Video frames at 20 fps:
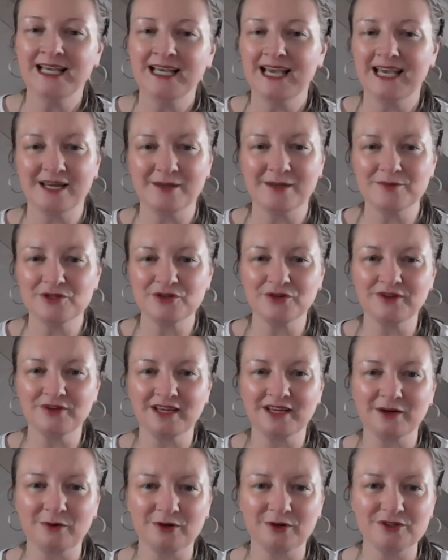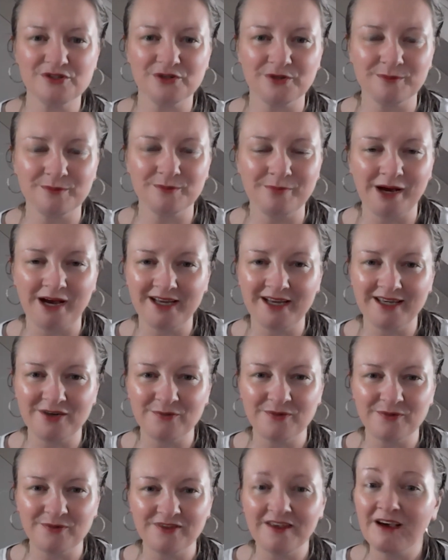And I'm sure they're going to combine
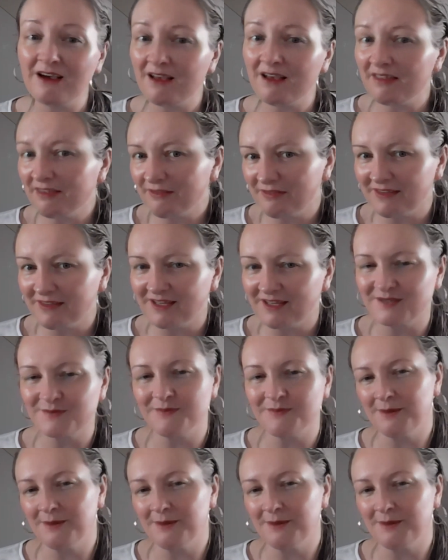it with other things,